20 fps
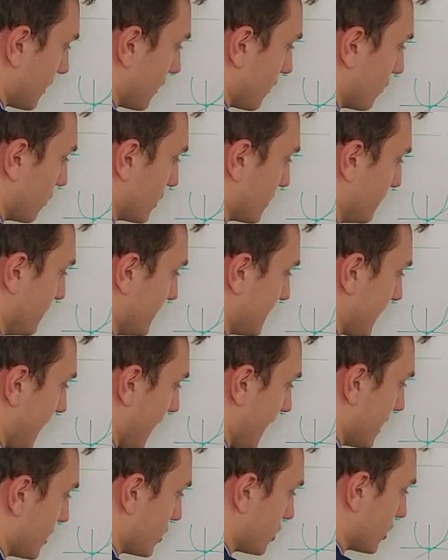would be
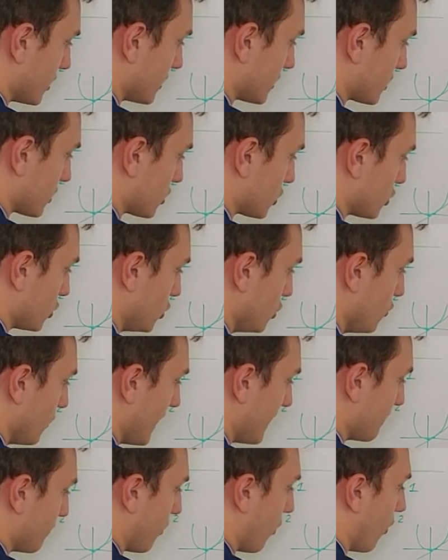tangent to
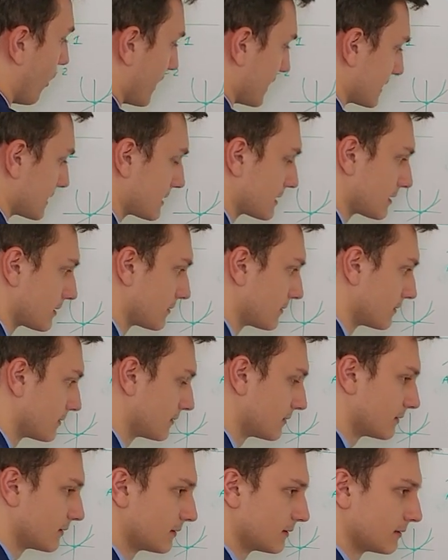a point,
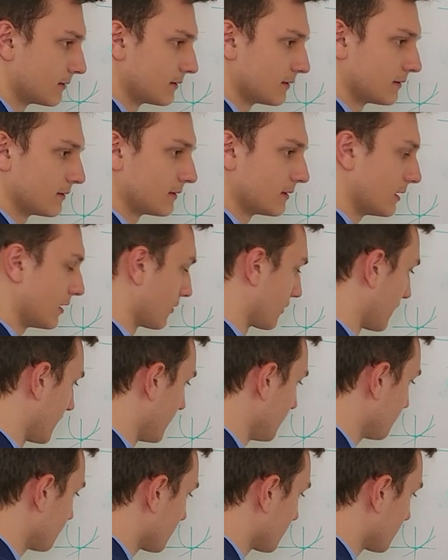okay?